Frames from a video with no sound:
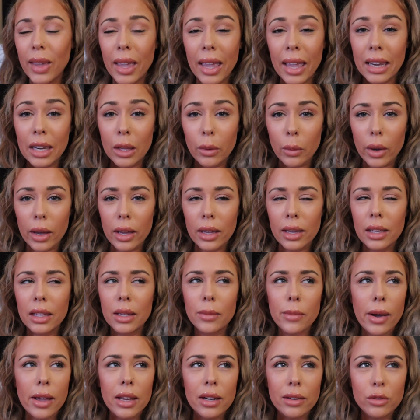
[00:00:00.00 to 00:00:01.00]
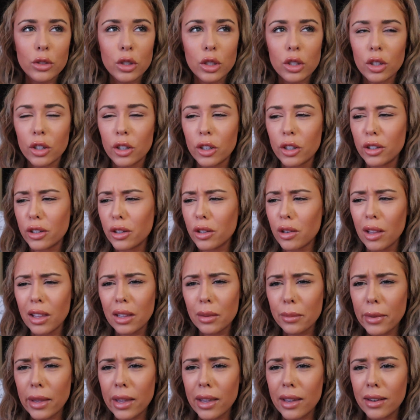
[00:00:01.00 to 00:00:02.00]
Anyway, he might have just heard her
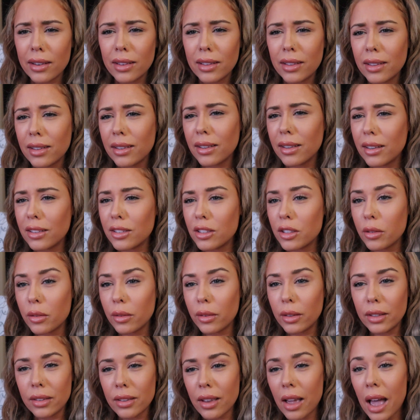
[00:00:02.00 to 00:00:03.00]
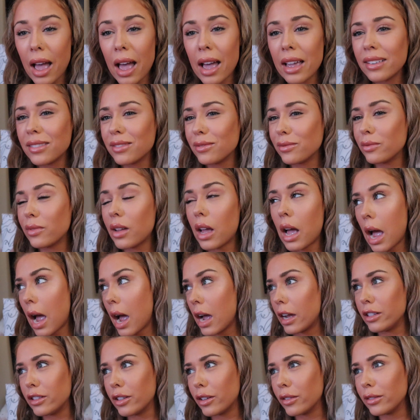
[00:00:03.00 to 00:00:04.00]
calling me Annie, and so
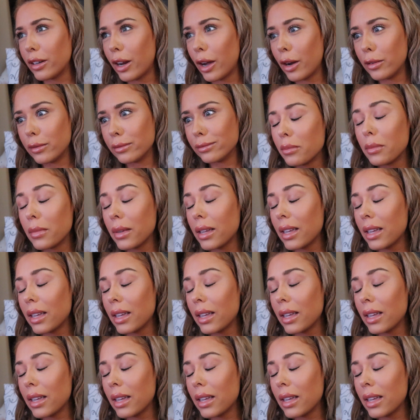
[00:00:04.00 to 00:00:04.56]
I don't know.